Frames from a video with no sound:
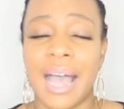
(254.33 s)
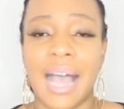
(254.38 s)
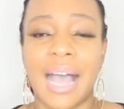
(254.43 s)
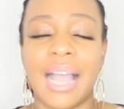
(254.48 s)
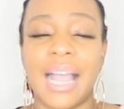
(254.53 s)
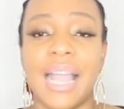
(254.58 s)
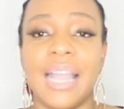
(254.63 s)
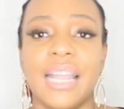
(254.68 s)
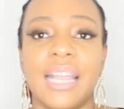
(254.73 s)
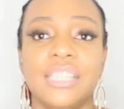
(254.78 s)

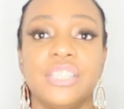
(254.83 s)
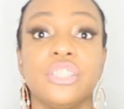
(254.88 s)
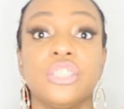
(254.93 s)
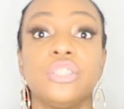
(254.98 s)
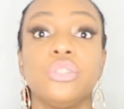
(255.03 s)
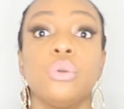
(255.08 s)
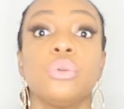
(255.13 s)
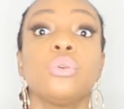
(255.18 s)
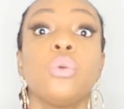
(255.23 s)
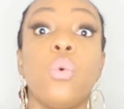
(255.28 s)
I, I
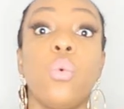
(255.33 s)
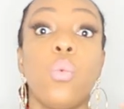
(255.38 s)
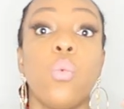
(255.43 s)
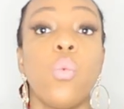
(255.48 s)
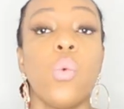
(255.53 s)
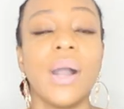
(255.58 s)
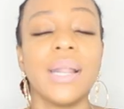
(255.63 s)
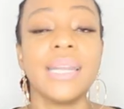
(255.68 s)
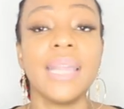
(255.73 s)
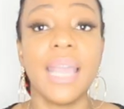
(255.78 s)
just don't know
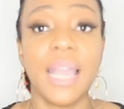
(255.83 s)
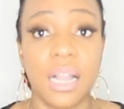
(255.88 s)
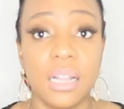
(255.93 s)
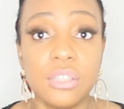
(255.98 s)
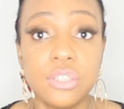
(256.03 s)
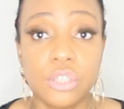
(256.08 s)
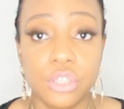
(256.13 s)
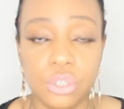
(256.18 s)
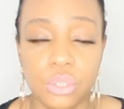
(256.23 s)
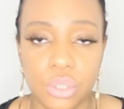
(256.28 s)
what
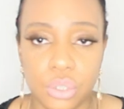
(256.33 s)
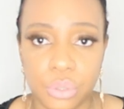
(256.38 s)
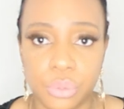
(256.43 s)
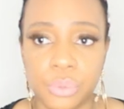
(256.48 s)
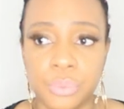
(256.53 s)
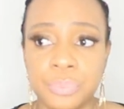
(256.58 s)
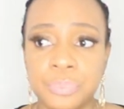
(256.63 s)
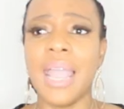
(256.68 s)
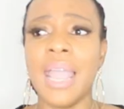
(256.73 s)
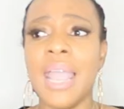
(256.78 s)
else to
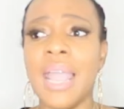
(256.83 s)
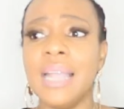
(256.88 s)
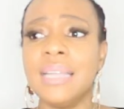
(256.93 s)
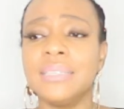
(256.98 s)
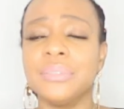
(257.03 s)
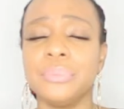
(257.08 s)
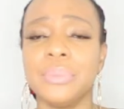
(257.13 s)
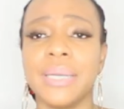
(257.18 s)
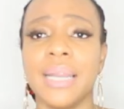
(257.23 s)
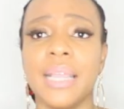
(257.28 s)
do.
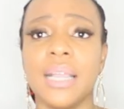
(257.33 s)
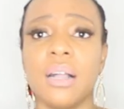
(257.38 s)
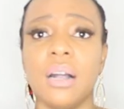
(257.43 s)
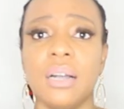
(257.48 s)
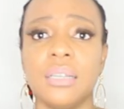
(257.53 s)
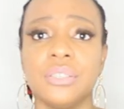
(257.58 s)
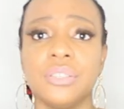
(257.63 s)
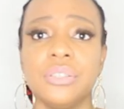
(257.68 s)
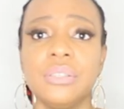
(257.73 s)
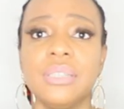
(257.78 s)
And when I
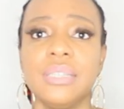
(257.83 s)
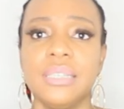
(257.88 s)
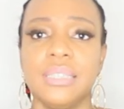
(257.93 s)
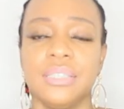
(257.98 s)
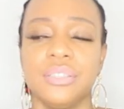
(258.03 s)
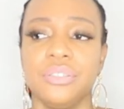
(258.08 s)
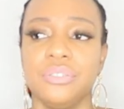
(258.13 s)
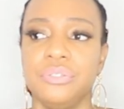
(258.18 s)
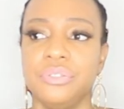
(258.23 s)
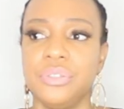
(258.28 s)
got into the
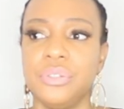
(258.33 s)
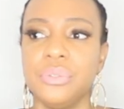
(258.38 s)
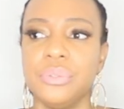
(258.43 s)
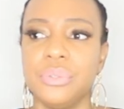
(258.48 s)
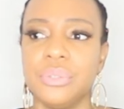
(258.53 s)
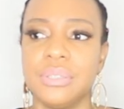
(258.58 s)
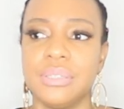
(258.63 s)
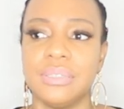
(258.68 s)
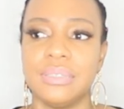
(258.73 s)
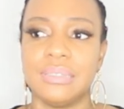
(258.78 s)

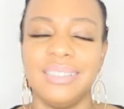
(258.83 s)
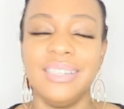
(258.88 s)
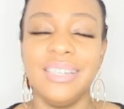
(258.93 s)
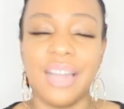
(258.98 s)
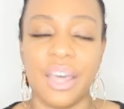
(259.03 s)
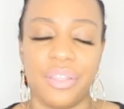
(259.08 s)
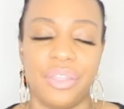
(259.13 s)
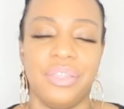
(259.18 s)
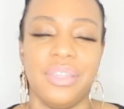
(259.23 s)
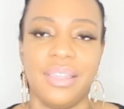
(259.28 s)
interviews,
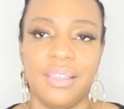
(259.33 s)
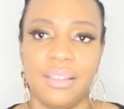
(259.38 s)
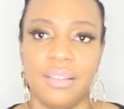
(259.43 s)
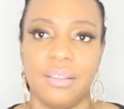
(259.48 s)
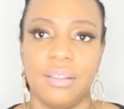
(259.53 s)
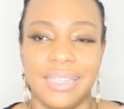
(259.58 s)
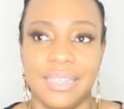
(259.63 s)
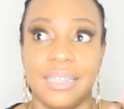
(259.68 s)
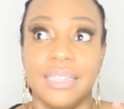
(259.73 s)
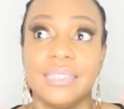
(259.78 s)

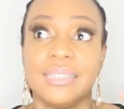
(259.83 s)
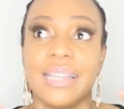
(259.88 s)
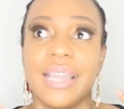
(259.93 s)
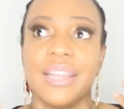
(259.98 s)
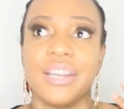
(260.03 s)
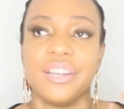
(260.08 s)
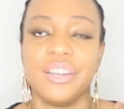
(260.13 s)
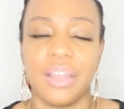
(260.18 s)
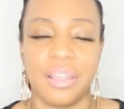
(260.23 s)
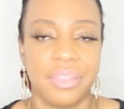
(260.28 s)
nothing. It's
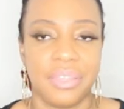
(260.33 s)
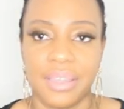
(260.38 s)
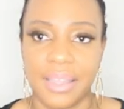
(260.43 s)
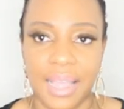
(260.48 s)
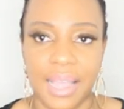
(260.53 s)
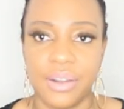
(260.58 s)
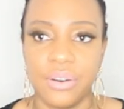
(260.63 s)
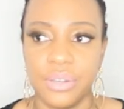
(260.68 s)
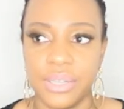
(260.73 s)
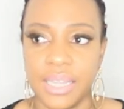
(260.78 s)
like
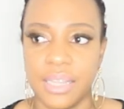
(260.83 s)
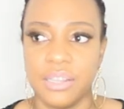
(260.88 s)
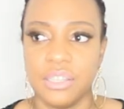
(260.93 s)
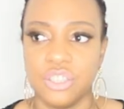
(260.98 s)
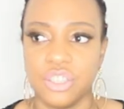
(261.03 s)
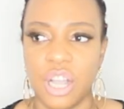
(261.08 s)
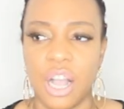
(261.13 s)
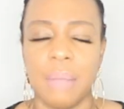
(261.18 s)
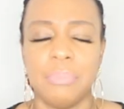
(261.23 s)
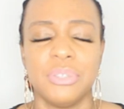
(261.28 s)
nothing. I don't get
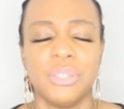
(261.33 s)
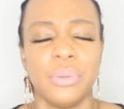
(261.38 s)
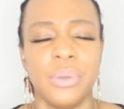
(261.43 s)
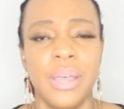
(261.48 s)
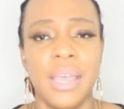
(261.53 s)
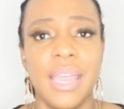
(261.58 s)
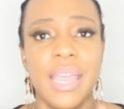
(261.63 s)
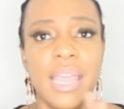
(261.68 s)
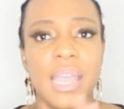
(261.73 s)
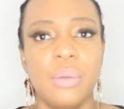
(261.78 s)
the job.
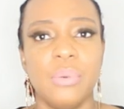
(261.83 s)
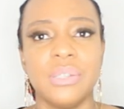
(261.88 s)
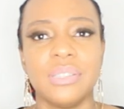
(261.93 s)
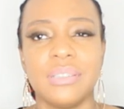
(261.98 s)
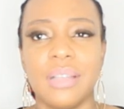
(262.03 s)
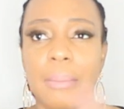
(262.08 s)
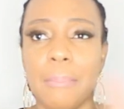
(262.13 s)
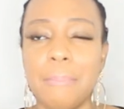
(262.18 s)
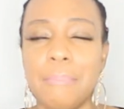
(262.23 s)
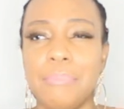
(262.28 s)
So it
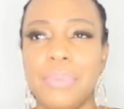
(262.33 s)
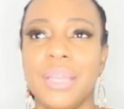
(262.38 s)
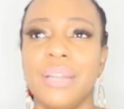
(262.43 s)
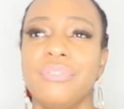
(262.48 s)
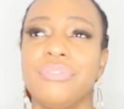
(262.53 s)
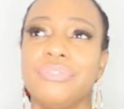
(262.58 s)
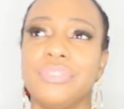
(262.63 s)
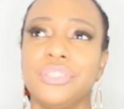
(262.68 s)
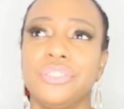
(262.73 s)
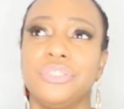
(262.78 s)
was a
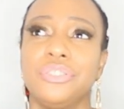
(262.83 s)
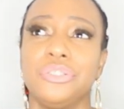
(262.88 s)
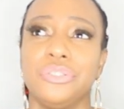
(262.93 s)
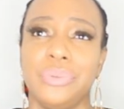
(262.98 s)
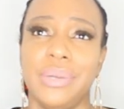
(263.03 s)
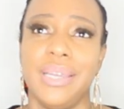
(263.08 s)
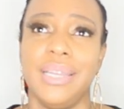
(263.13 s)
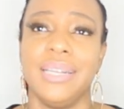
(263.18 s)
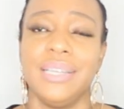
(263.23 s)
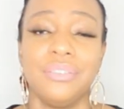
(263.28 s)
bit
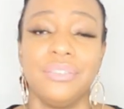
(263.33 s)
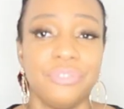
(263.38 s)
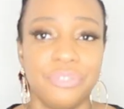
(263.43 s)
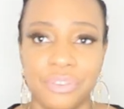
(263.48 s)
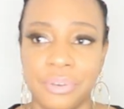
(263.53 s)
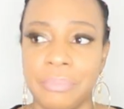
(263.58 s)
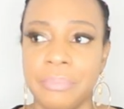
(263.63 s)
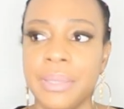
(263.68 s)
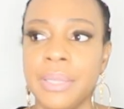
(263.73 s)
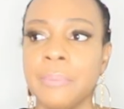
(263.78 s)
frustrating
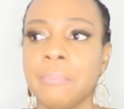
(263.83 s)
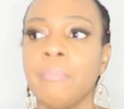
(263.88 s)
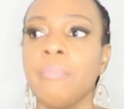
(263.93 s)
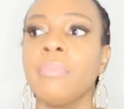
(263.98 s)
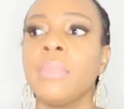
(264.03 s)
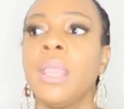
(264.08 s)
for me.